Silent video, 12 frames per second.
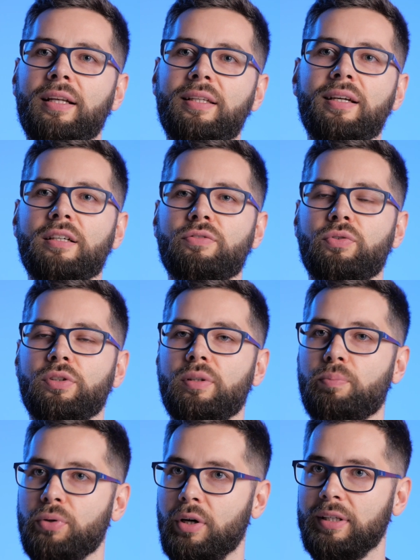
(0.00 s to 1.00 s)
ideas for
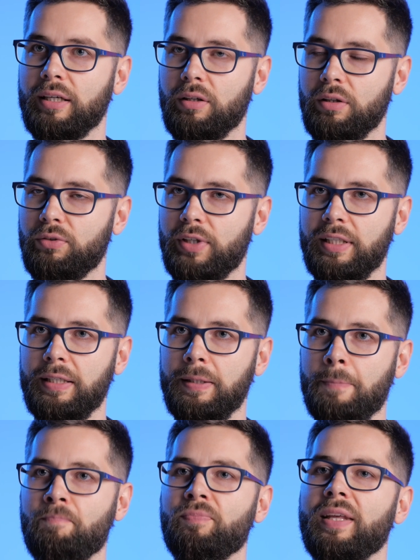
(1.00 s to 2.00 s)
the product
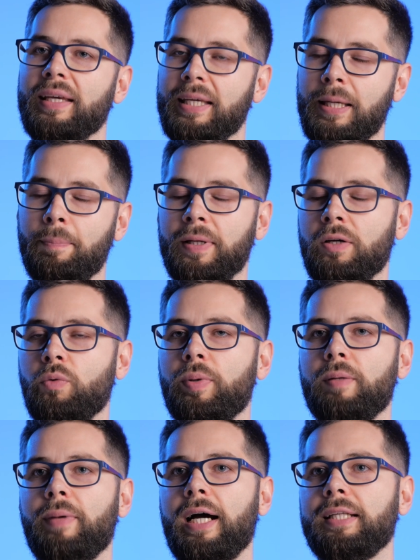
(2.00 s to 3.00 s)
already, keep an
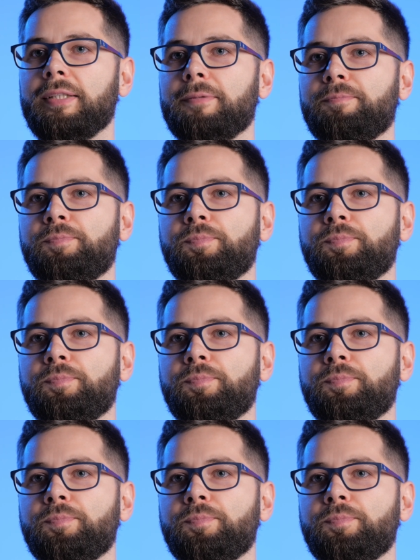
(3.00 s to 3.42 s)
open mind.